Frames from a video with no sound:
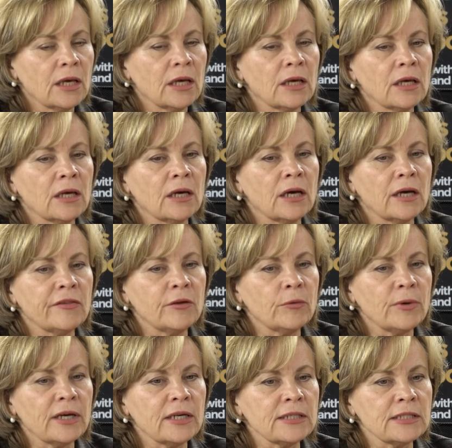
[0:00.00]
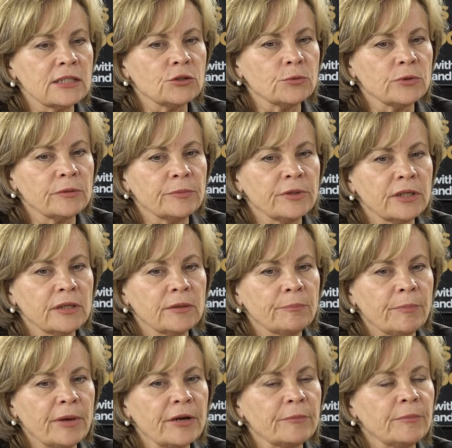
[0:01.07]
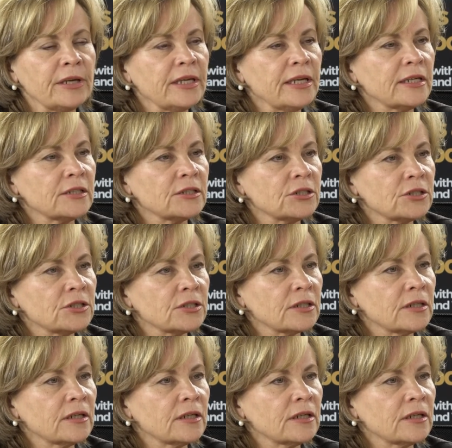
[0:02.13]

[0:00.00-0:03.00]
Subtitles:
Otherwise, it will be permanent